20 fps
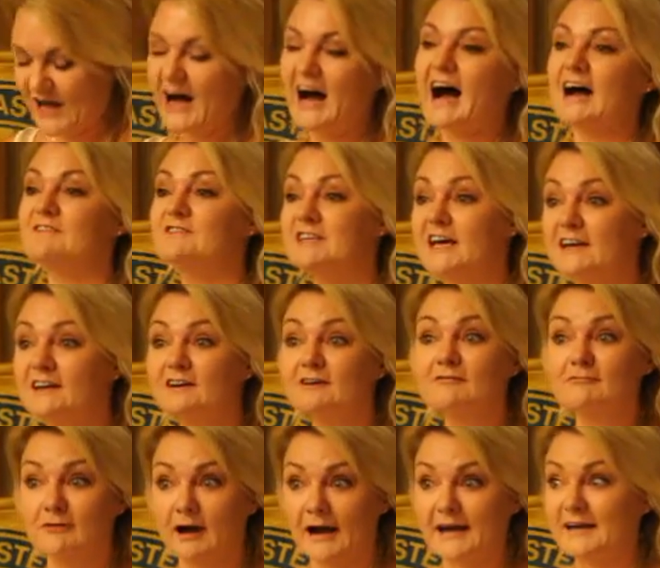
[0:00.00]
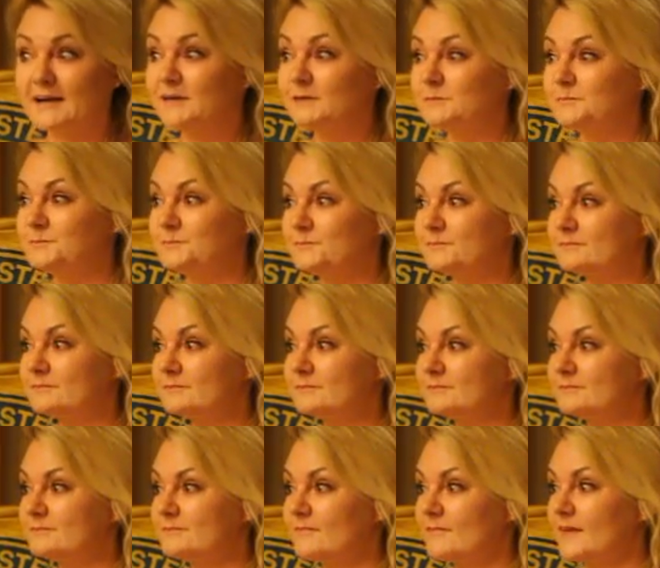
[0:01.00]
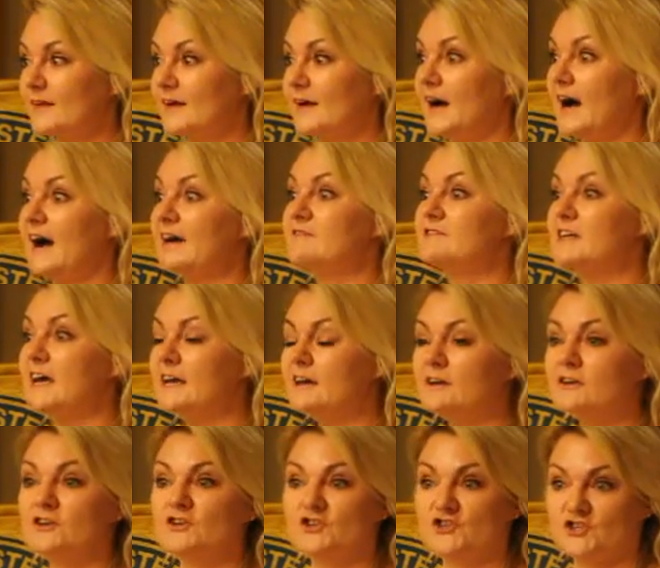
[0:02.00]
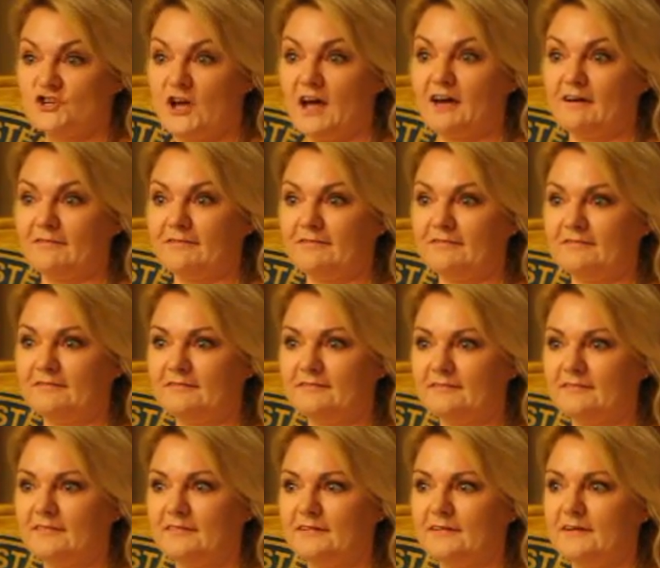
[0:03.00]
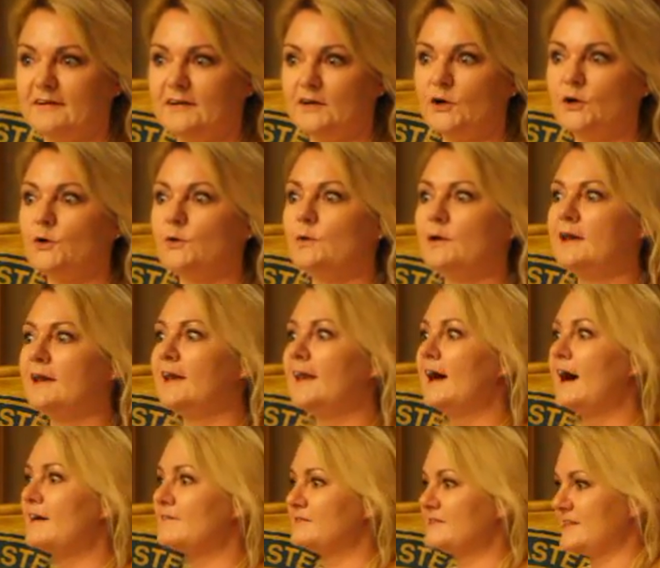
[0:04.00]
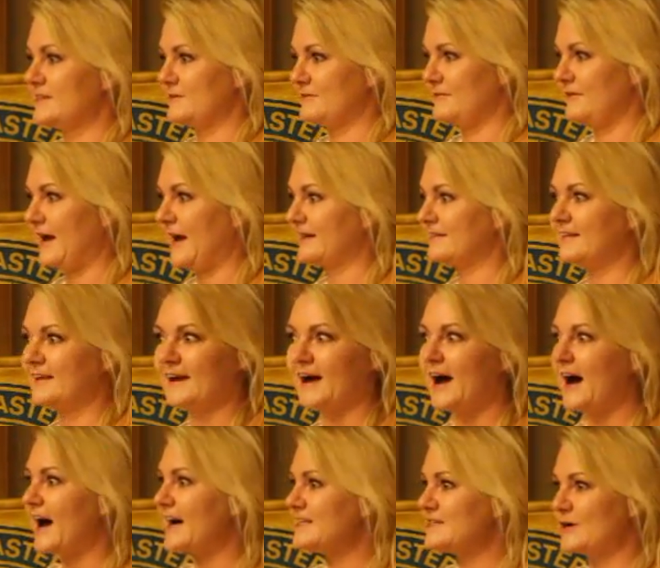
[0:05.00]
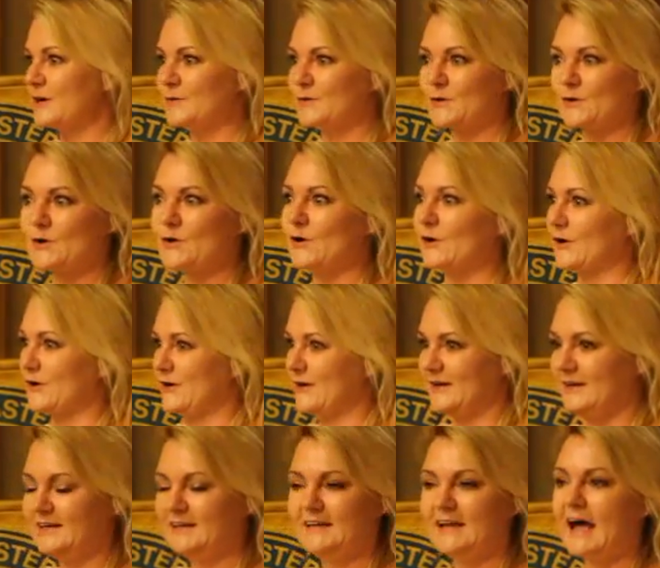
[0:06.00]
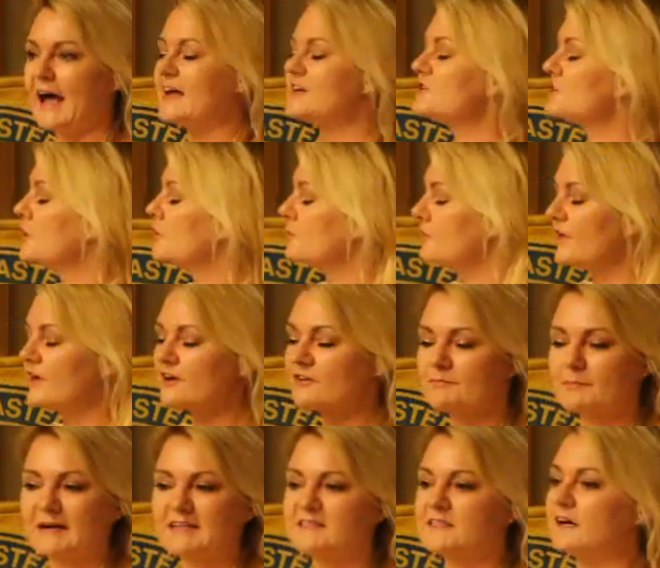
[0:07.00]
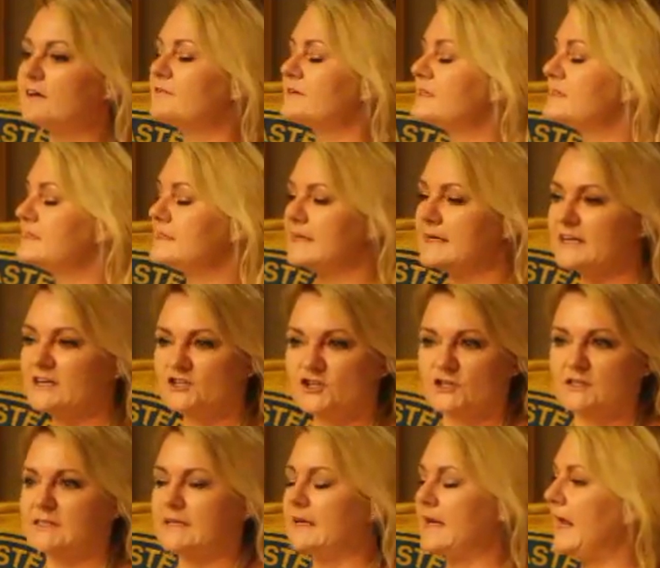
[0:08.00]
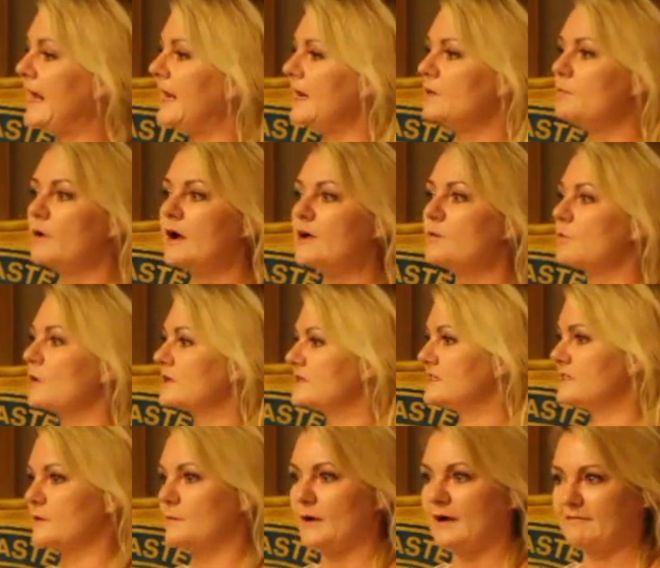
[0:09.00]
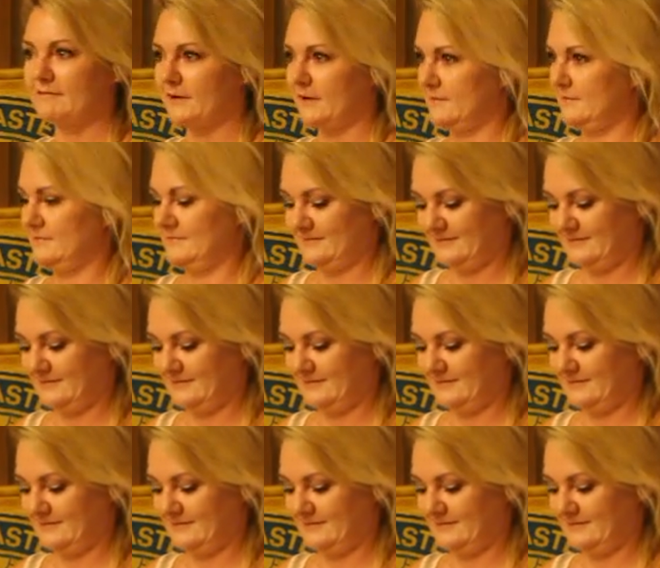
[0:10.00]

I've dated a writer. I've dated a chef who loves the fact that I don't cook and don't think of myself as delicious in any way whatsoever.